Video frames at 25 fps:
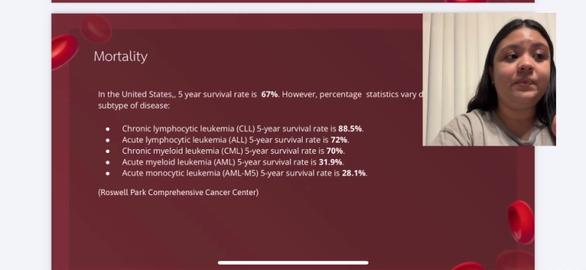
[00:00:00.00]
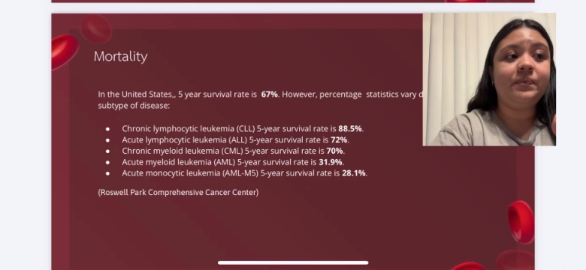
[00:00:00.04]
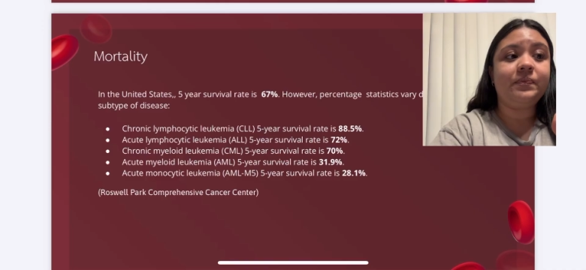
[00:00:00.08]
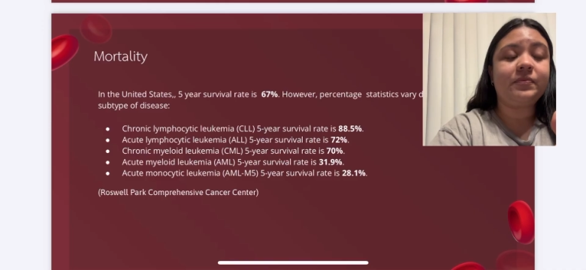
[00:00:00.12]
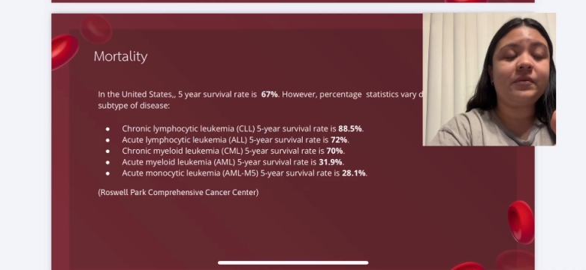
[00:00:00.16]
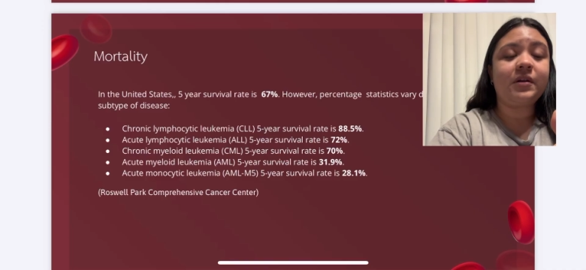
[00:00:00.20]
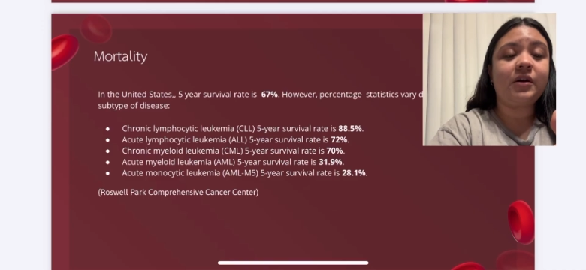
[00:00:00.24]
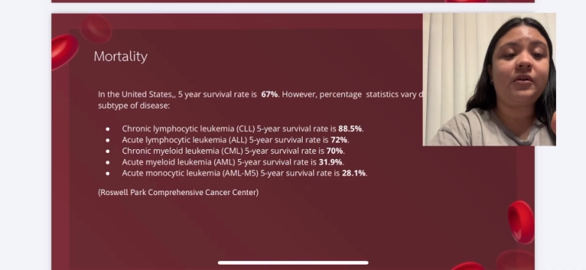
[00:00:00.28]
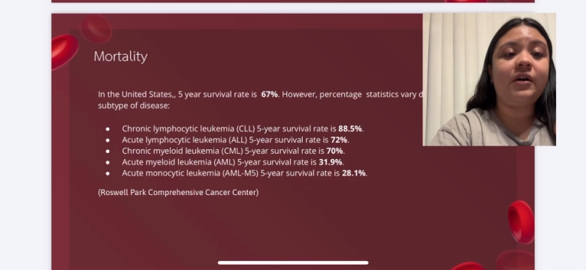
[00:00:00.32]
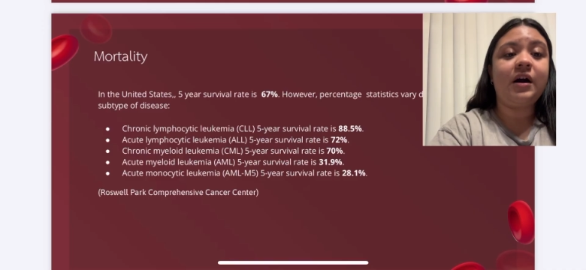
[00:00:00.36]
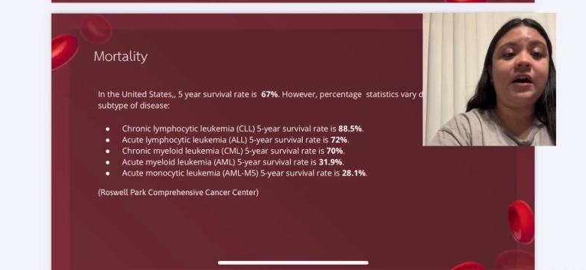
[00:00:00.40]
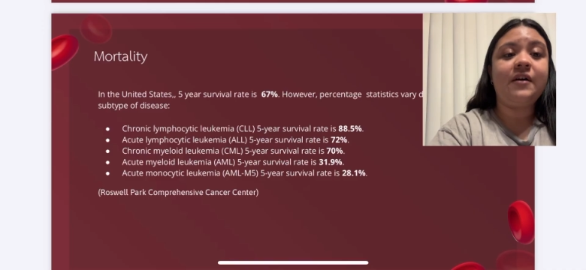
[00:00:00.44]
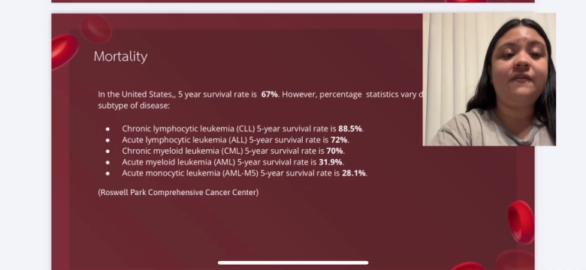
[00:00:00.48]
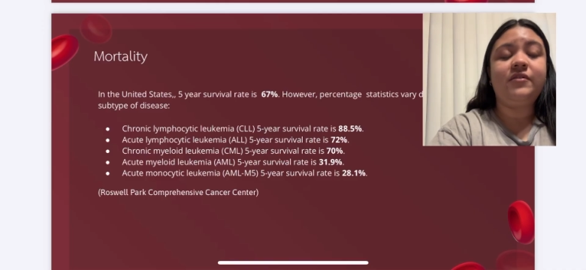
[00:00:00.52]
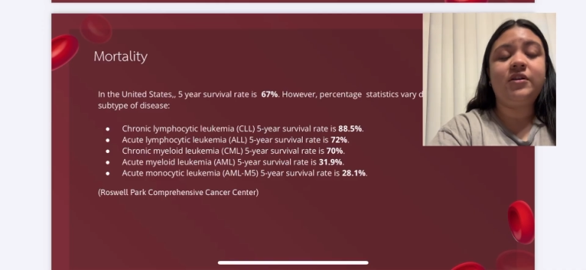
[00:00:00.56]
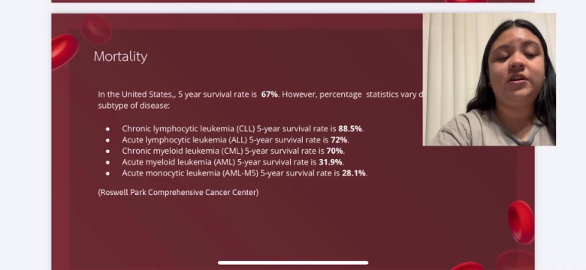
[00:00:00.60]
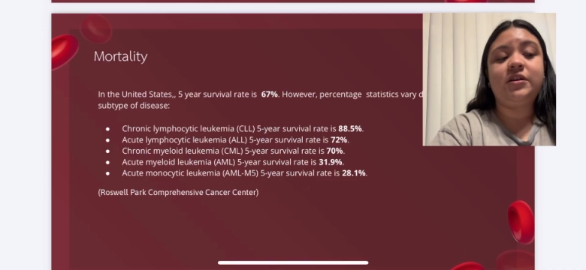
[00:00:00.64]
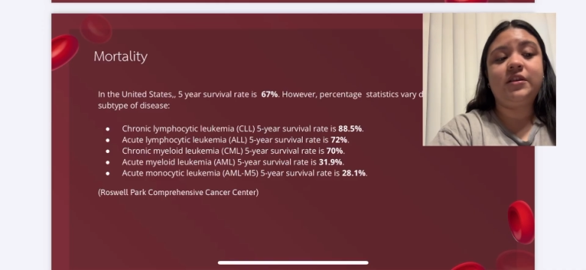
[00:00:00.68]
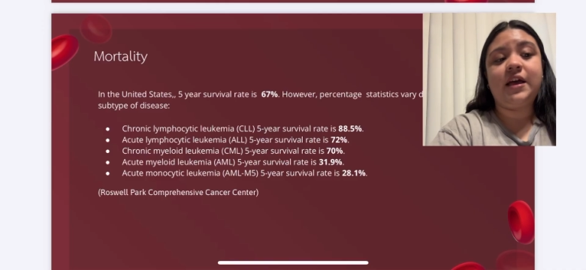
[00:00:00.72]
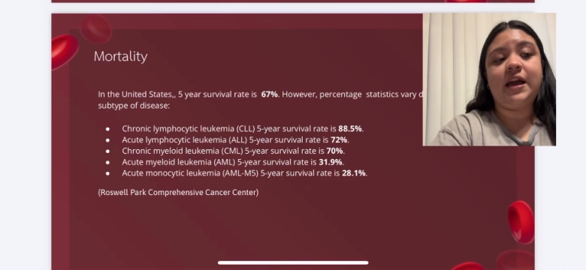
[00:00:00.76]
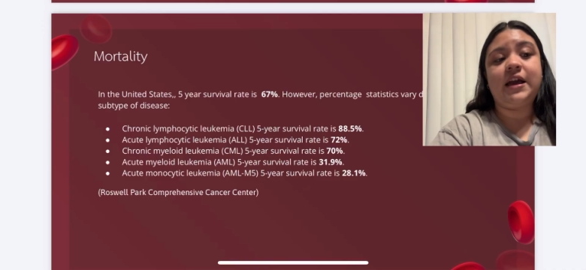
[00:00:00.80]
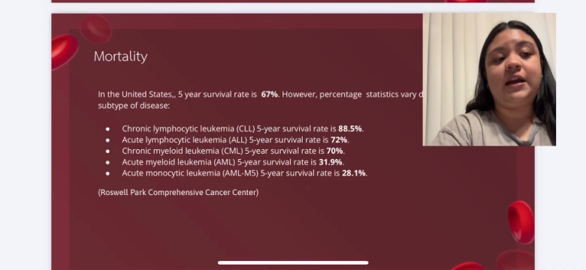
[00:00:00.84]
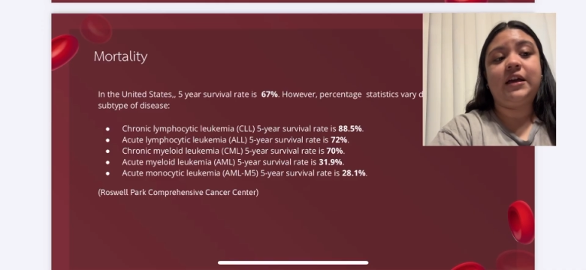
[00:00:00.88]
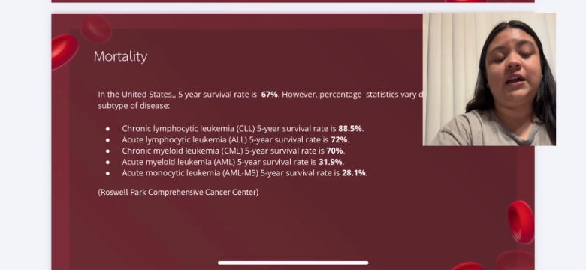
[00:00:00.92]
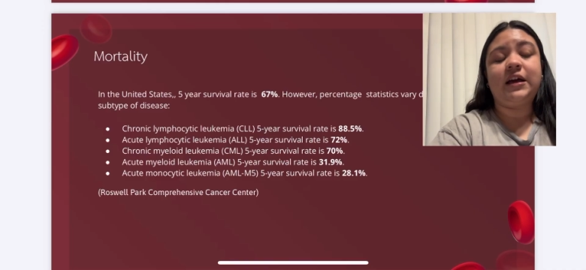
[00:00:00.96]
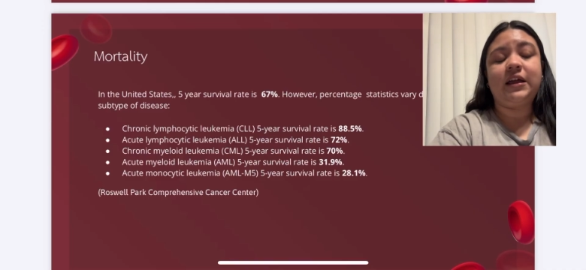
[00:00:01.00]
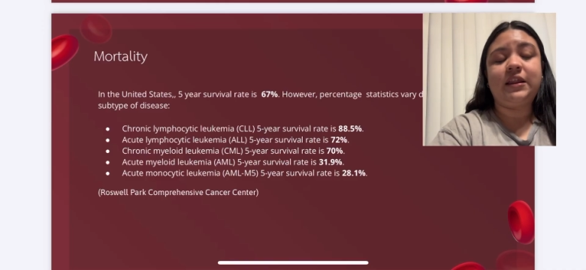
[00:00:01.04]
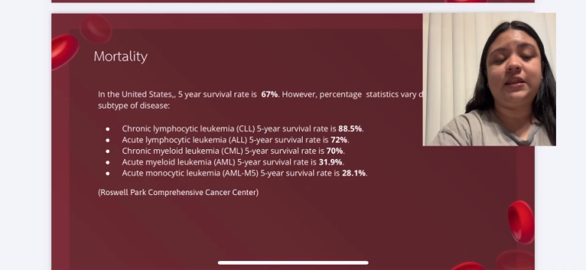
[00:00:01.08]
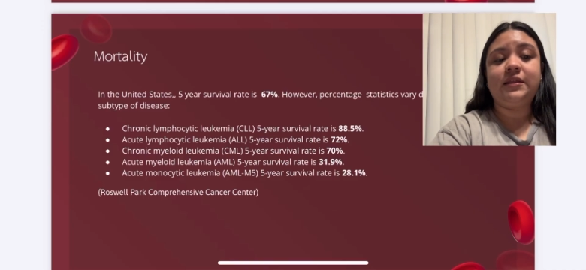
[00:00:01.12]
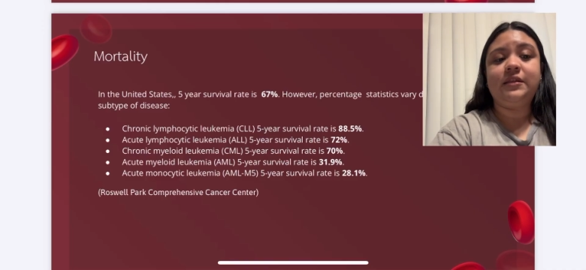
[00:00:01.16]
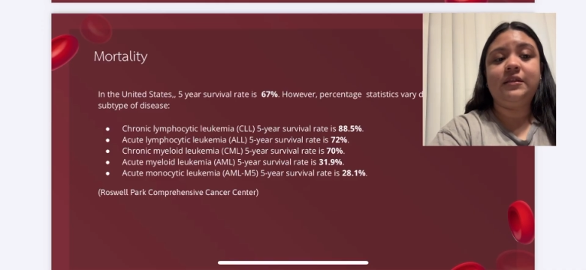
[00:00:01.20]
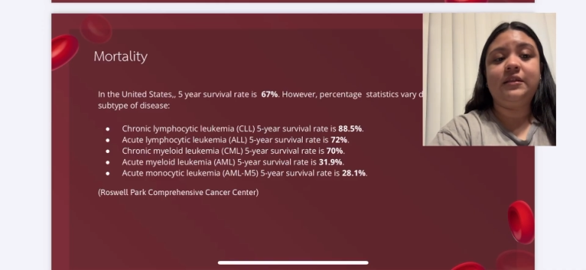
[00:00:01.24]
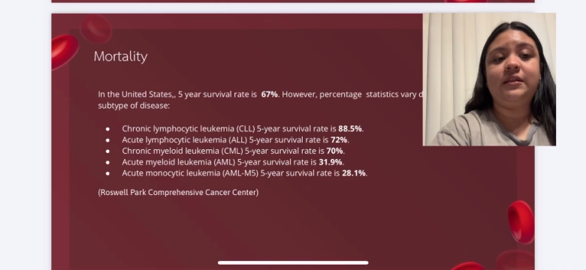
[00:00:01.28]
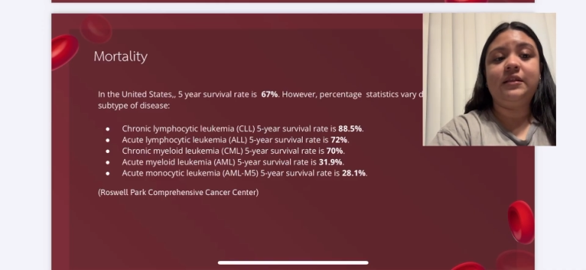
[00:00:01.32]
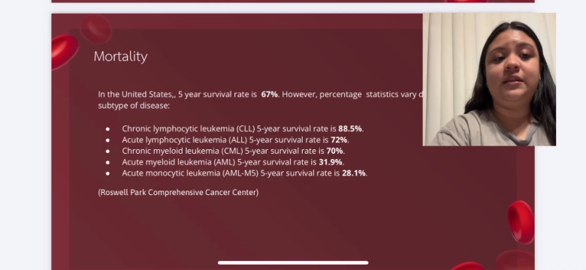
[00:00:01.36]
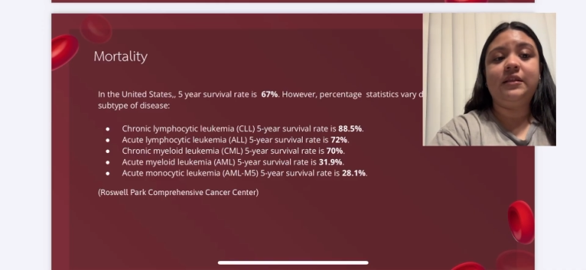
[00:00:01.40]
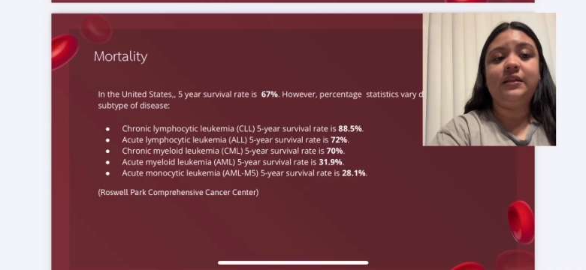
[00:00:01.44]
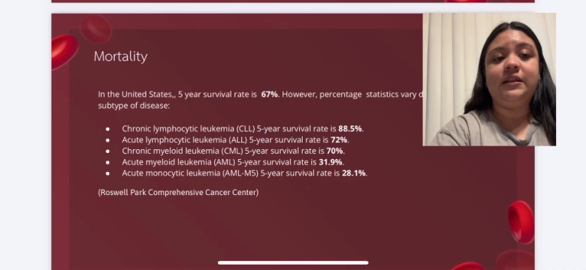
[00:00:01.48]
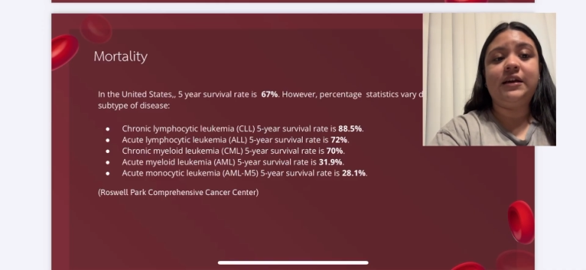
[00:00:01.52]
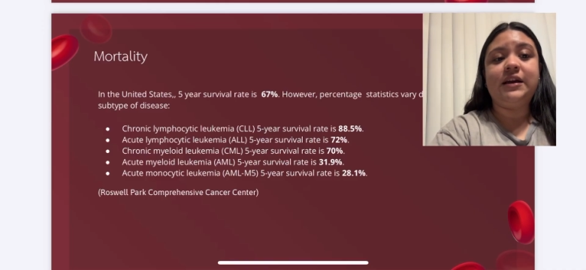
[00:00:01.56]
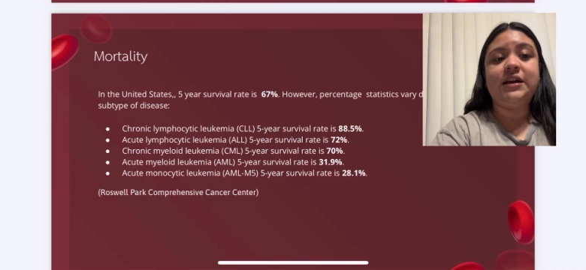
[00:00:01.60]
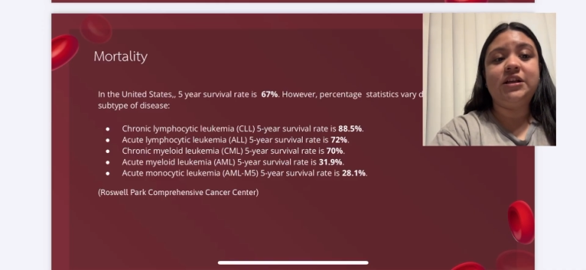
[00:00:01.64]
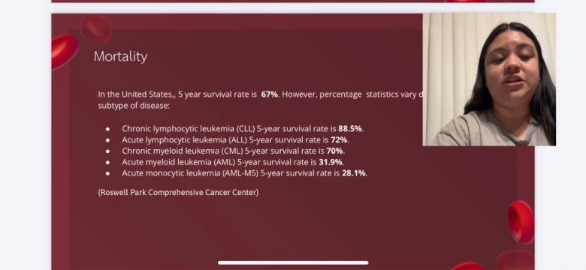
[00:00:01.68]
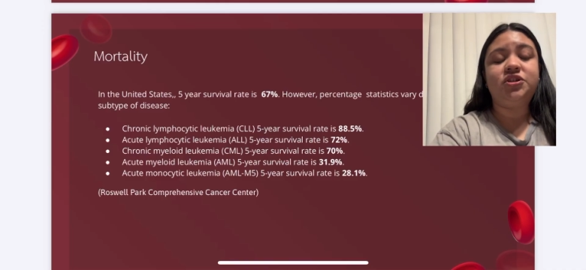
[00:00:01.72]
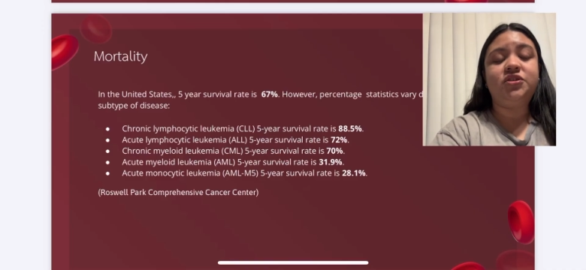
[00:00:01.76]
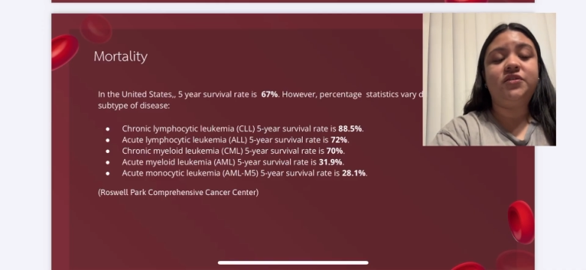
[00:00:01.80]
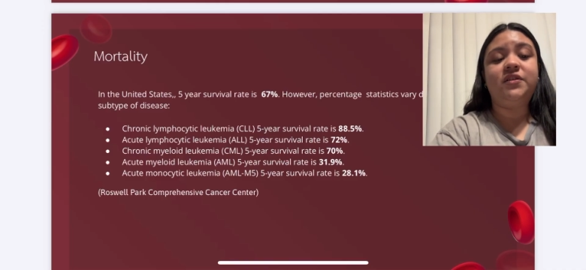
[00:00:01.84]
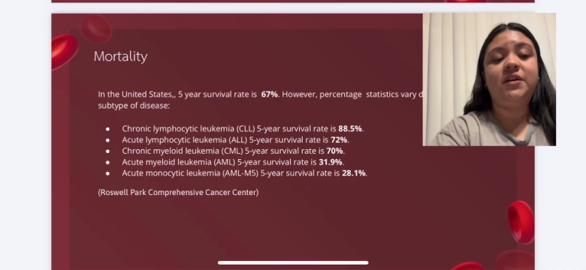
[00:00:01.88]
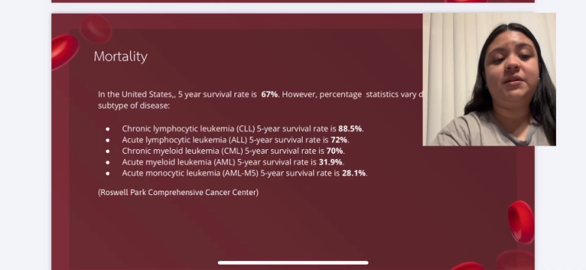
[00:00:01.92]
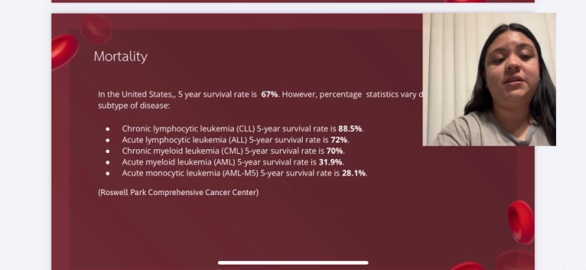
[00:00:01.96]
However,
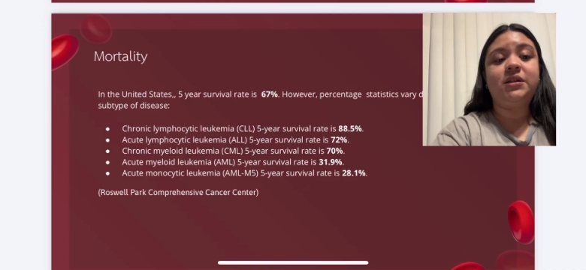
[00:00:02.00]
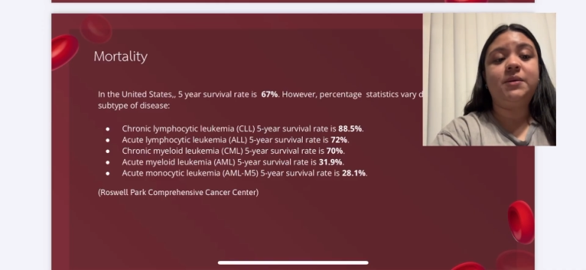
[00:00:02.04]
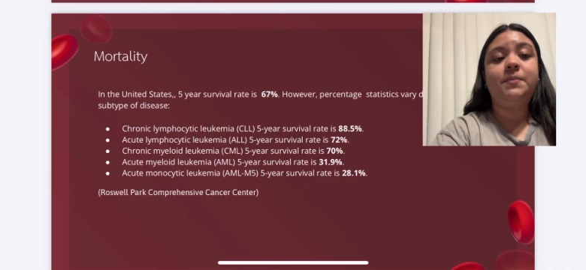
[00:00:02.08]
each of them,